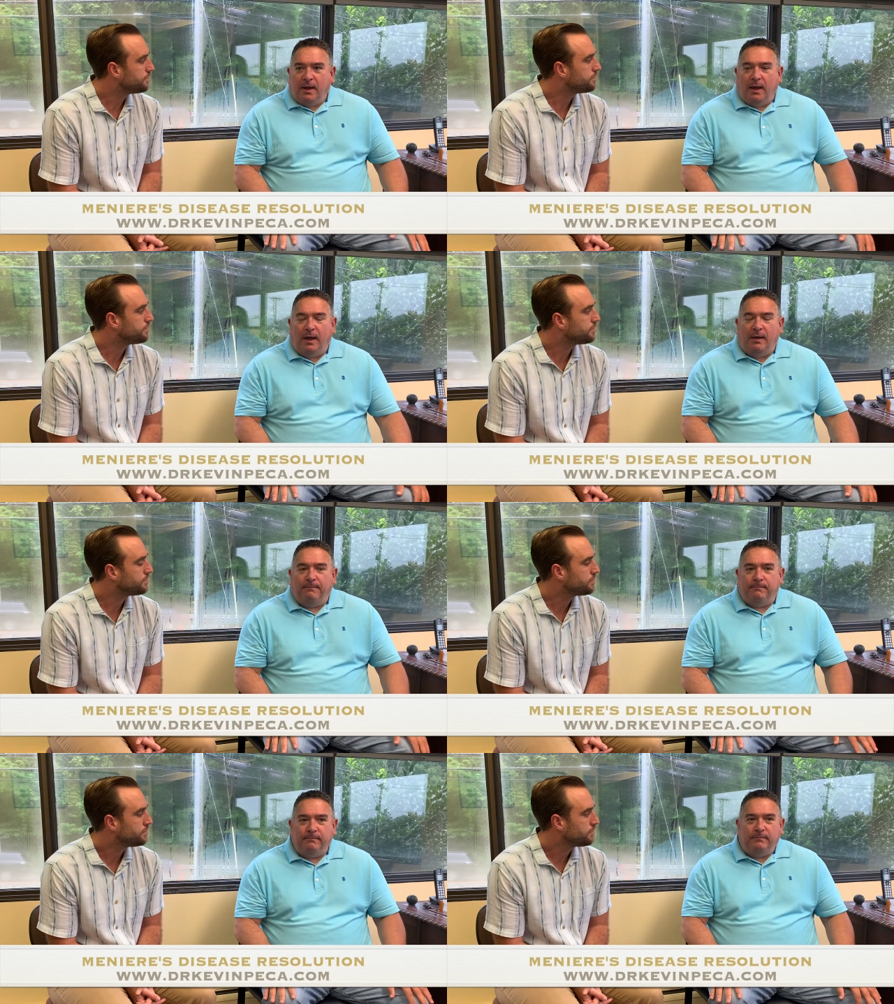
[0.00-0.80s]

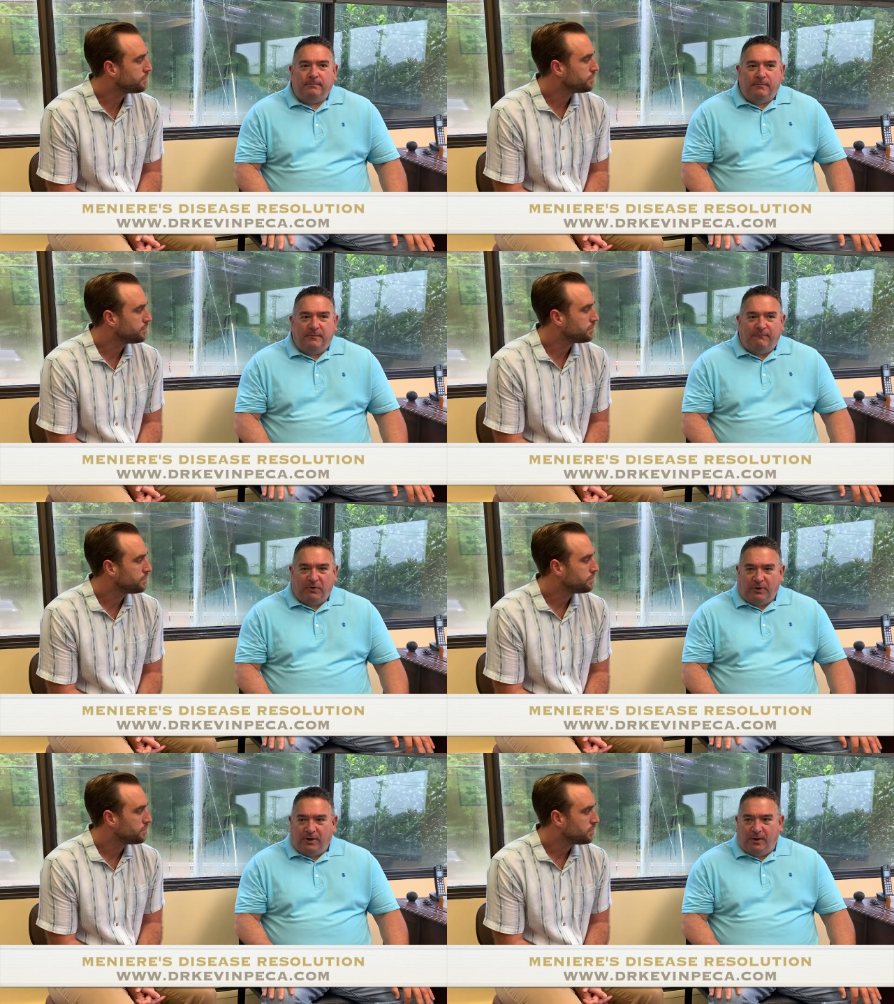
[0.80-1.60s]
Speaker 1: Um,
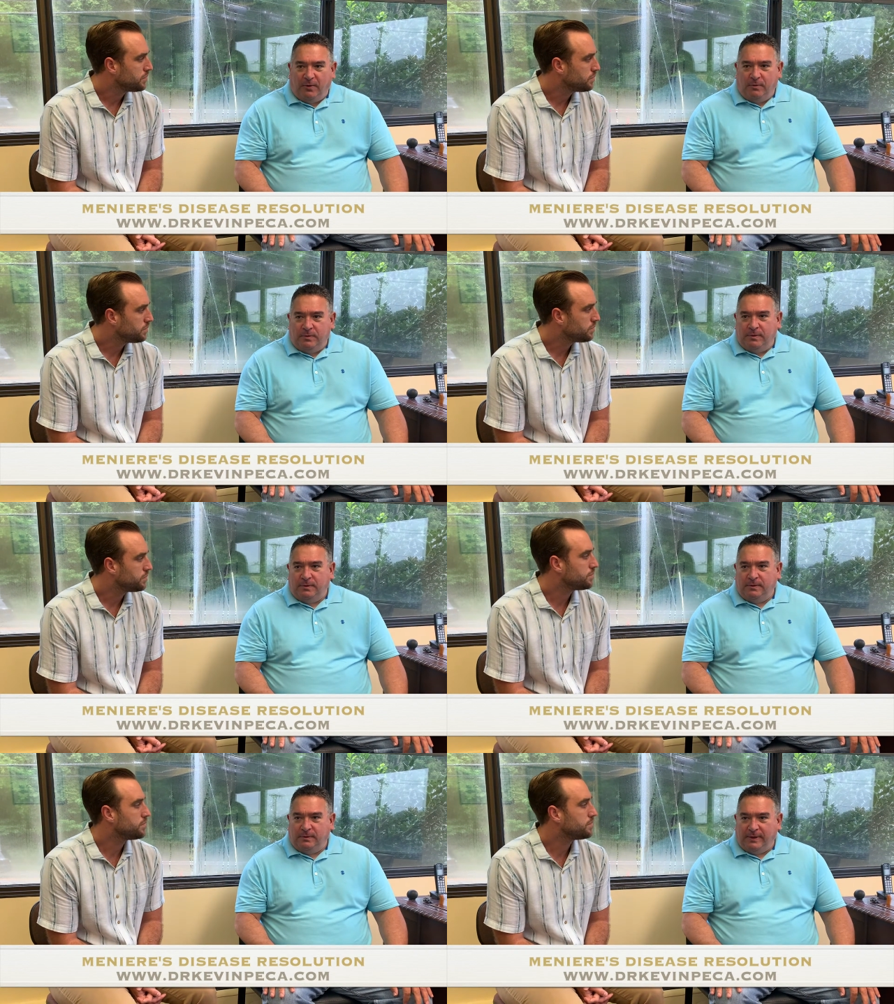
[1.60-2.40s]
vertigo,
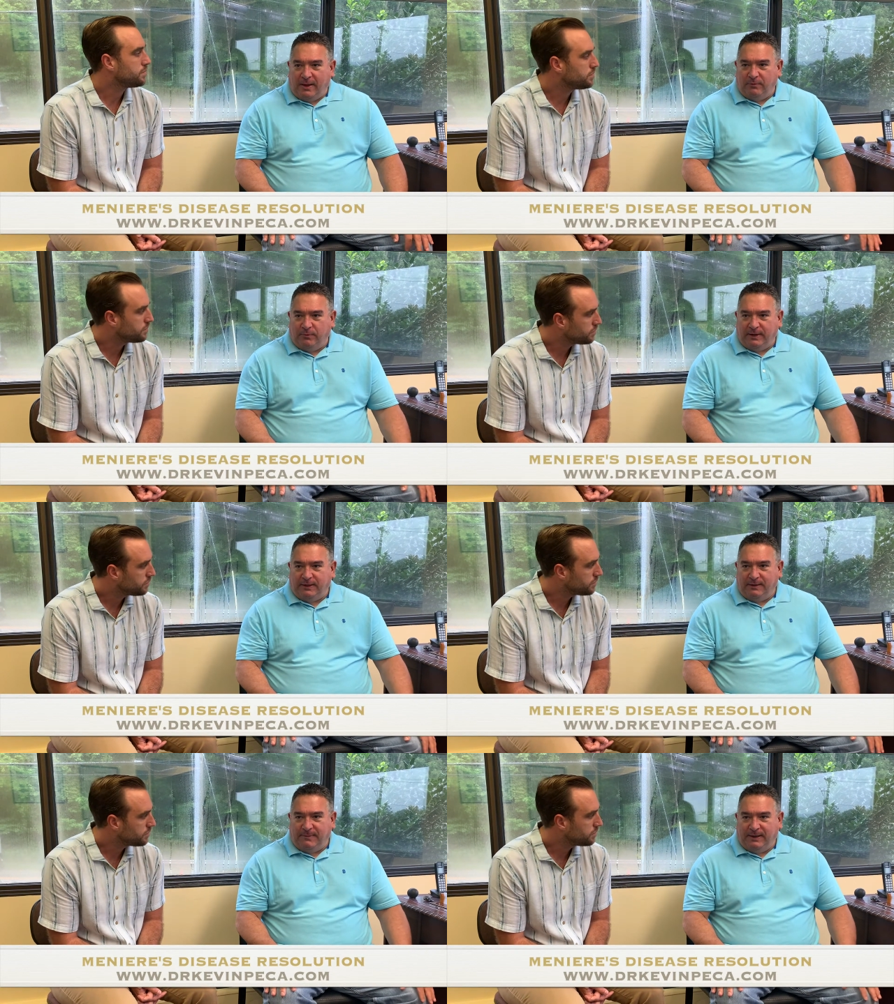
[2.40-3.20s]
loud
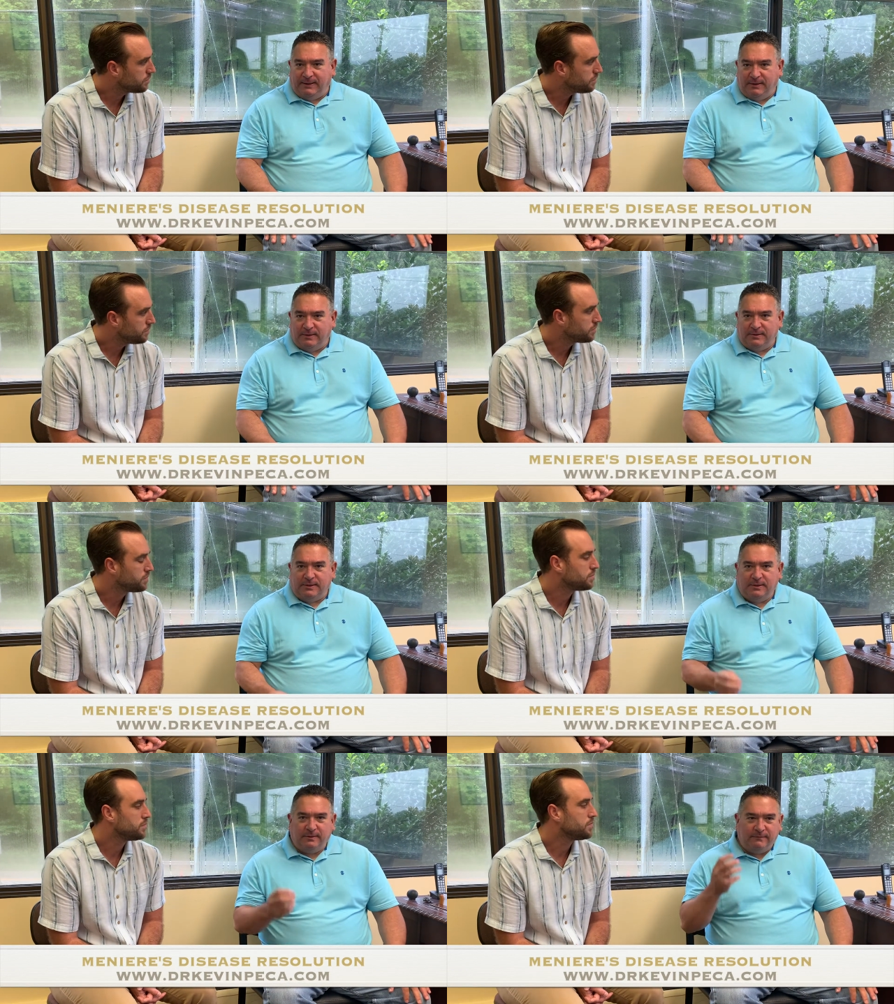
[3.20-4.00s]
ringing in my ears,
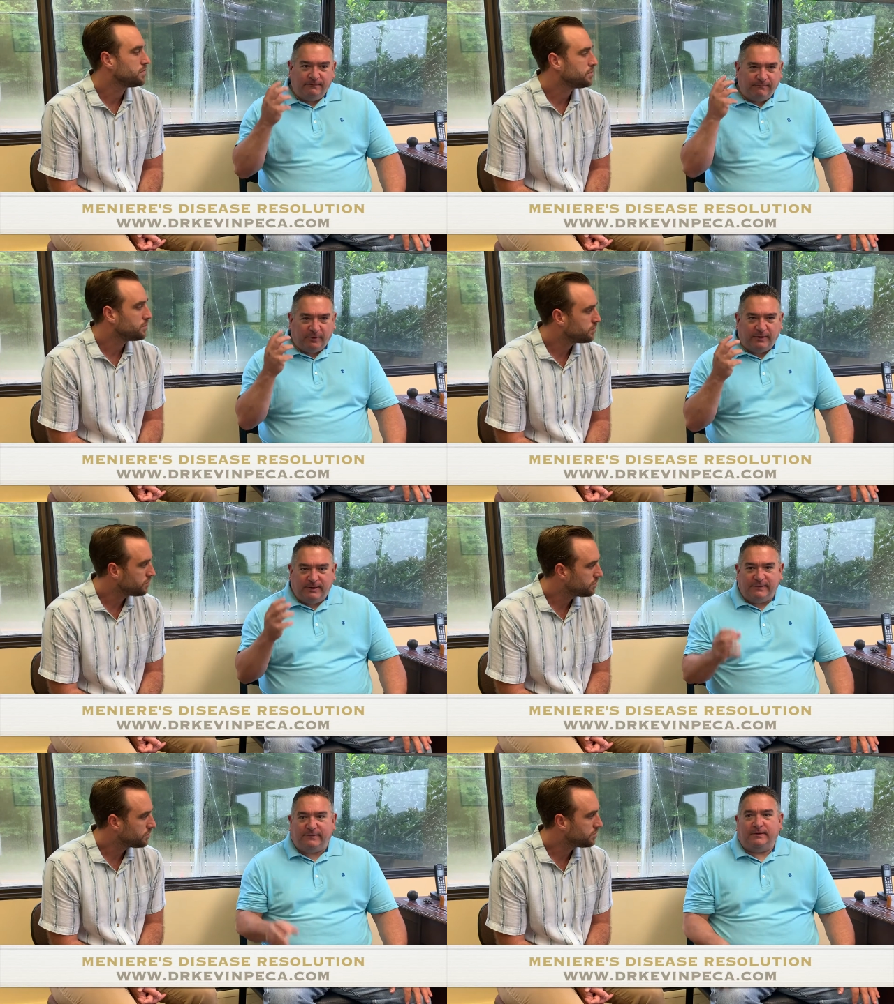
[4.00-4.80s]

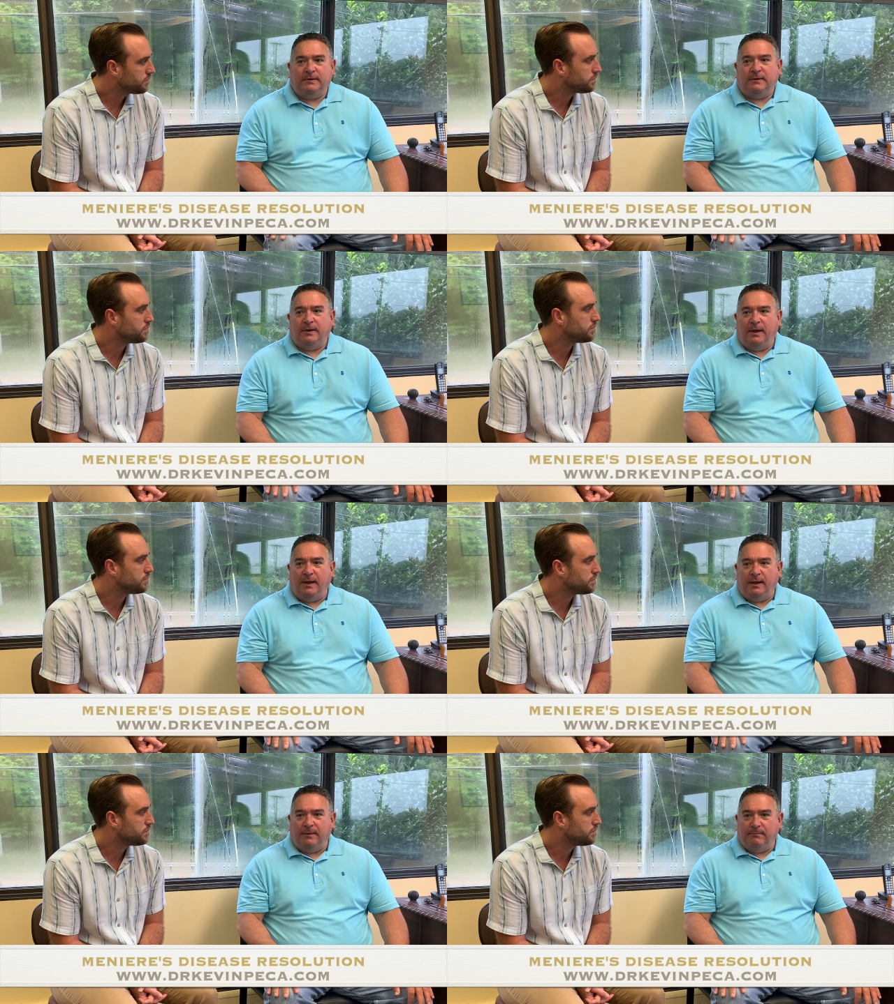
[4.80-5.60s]
fullness,
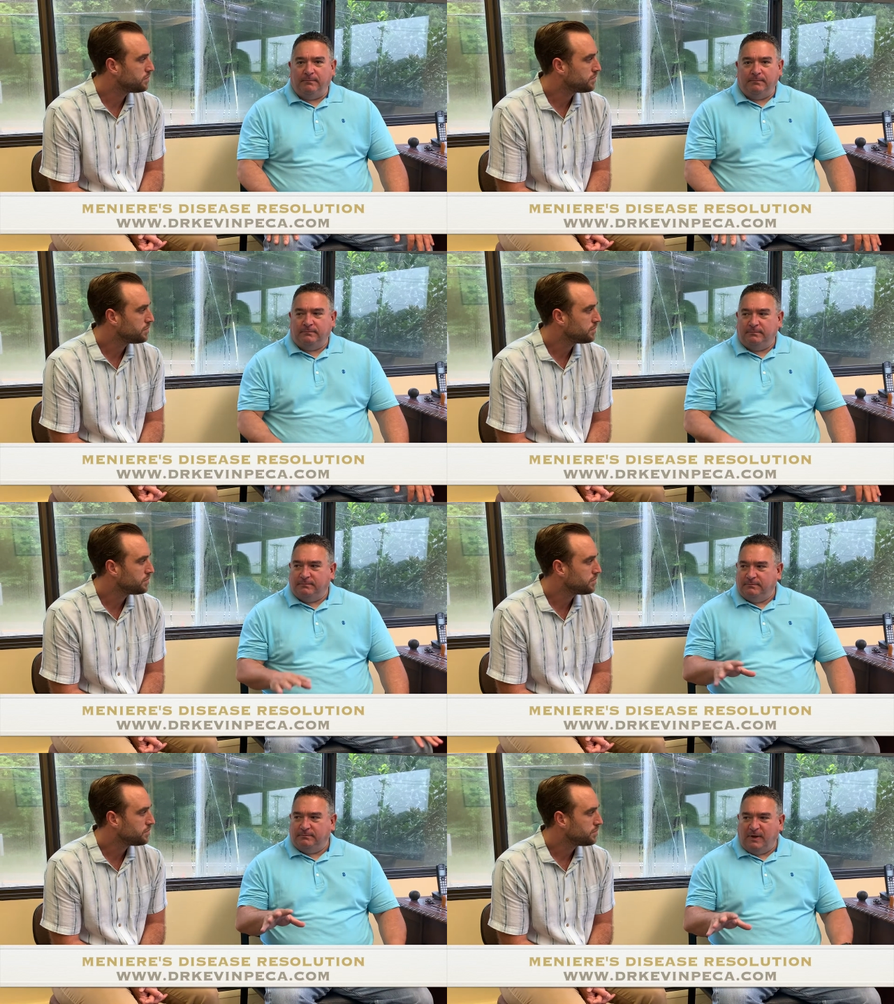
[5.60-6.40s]
um,
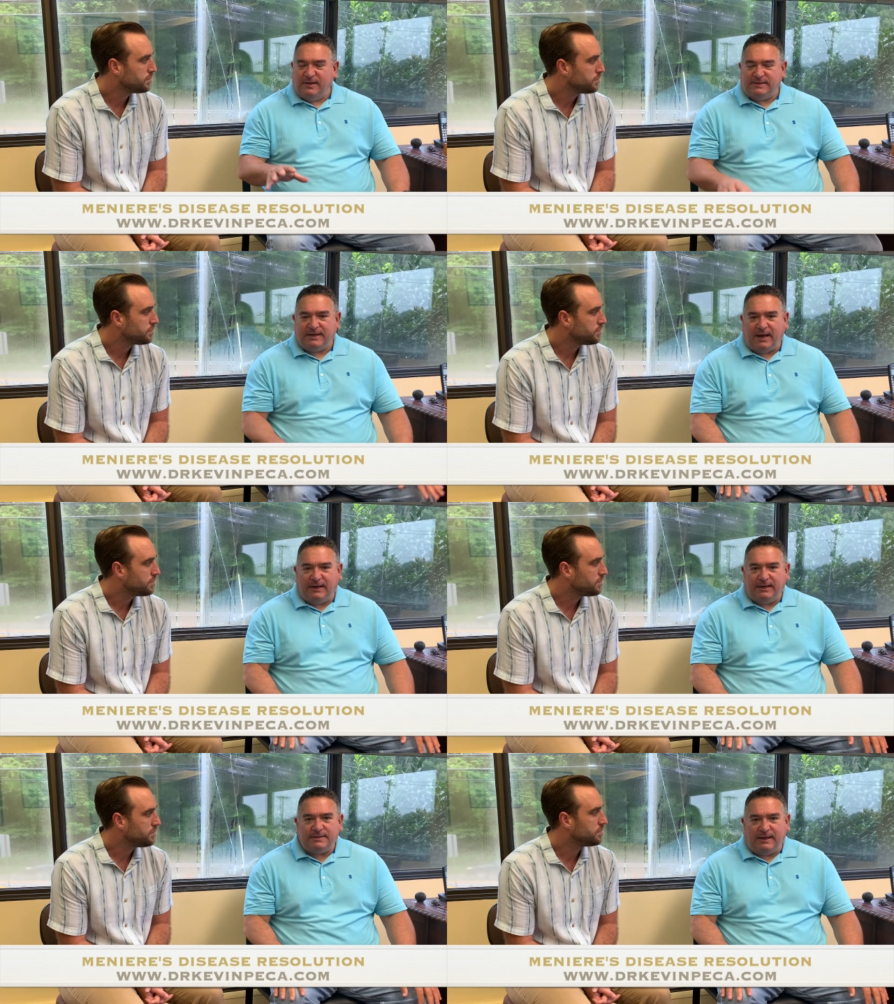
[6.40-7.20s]

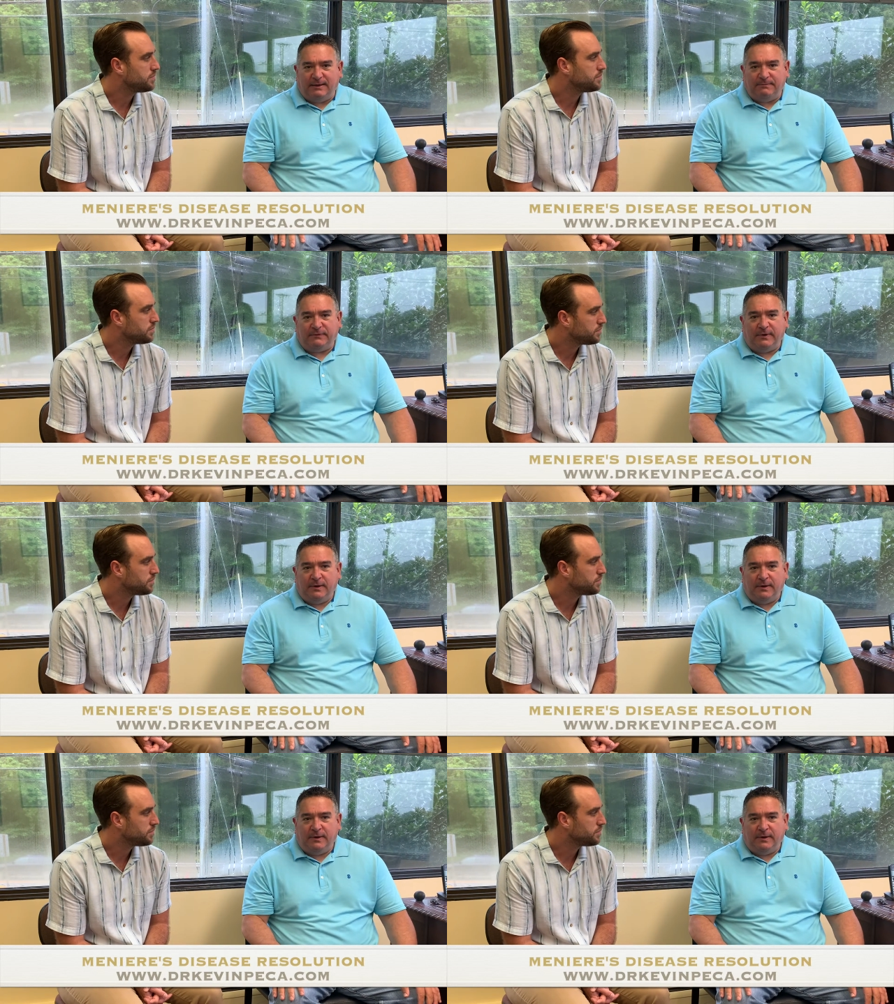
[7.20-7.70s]
unsteady at times.